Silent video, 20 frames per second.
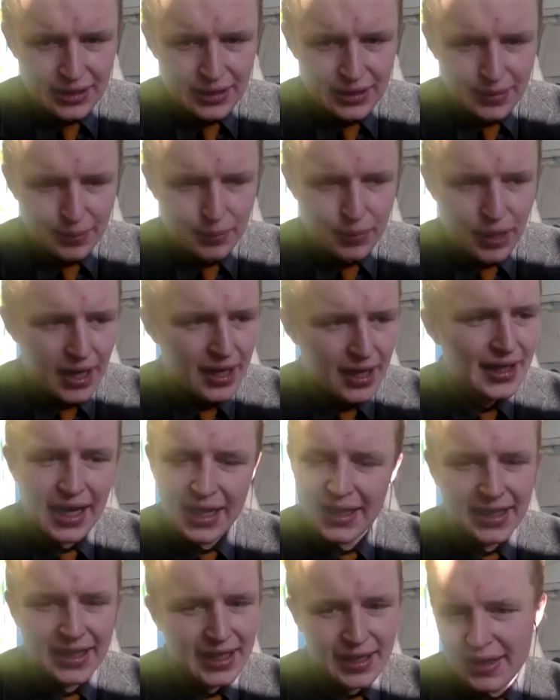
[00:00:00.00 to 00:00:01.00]
but
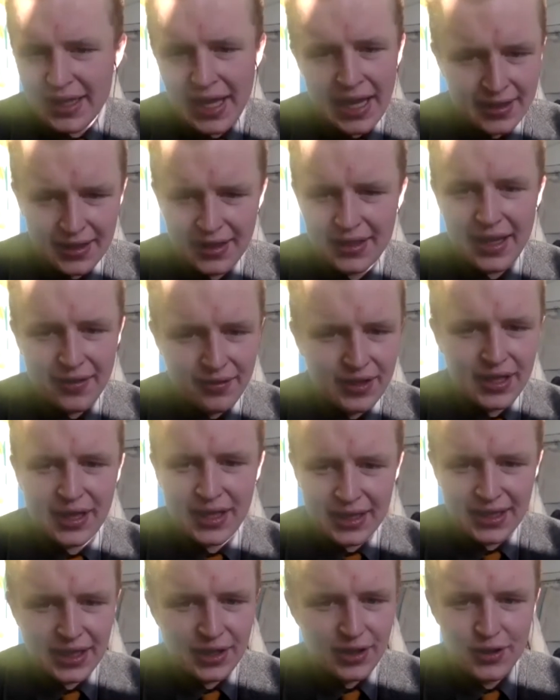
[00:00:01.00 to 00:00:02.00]
I definitely think
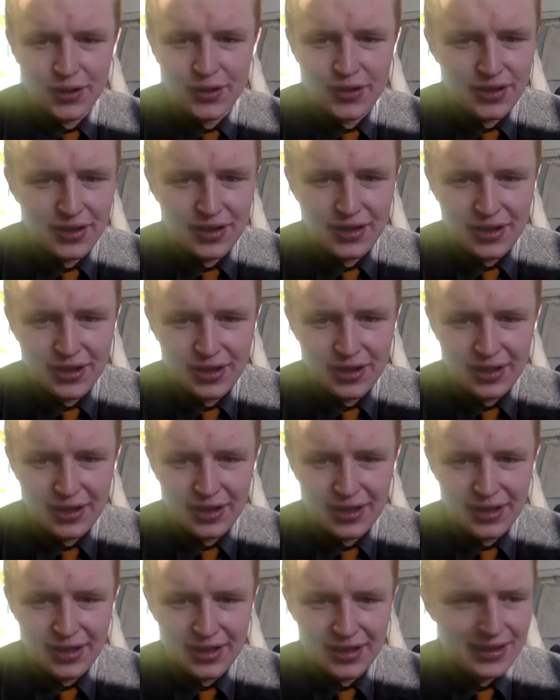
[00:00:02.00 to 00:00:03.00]
they could
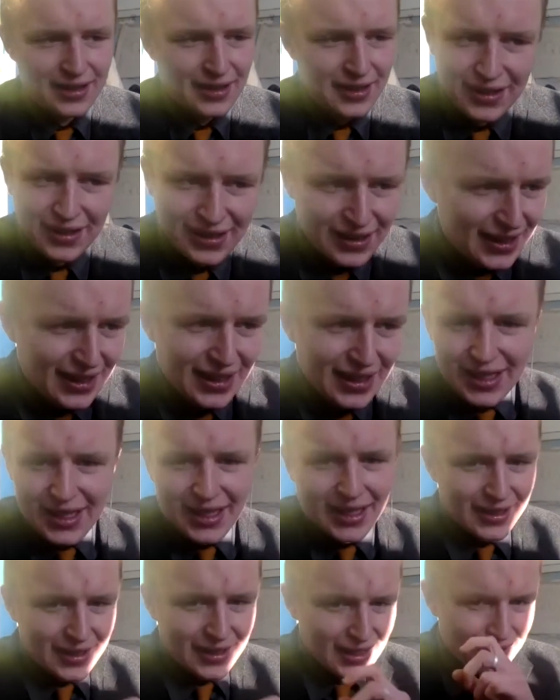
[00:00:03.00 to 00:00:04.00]
yeah
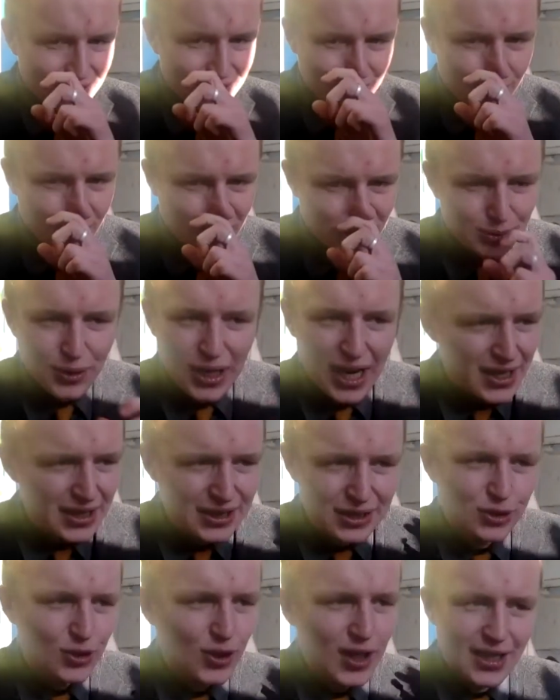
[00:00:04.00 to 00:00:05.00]
get so much more. And it's
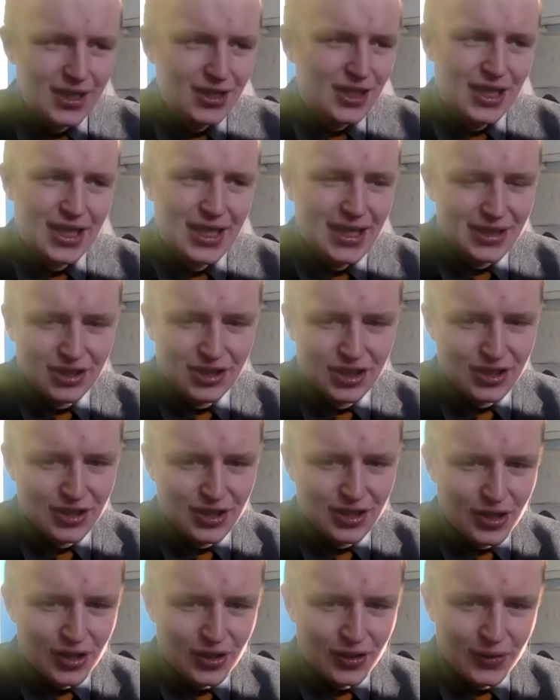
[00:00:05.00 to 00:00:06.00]
strange that it's just not